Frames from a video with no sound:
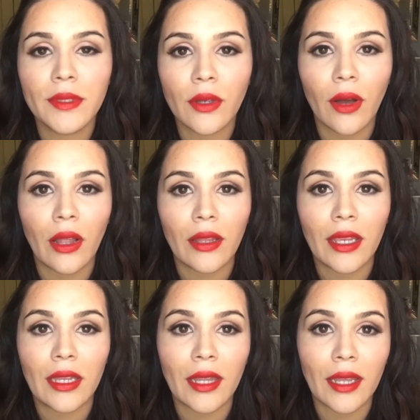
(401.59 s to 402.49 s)
so I'll
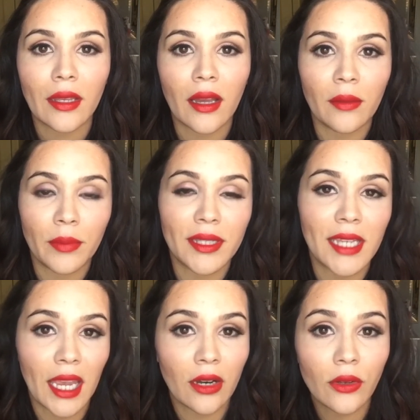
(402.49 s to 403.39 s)
eat like
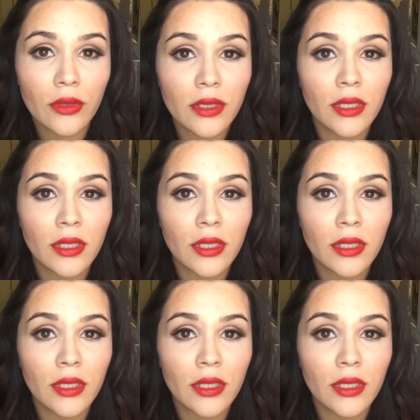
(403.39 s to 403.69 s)
potatoes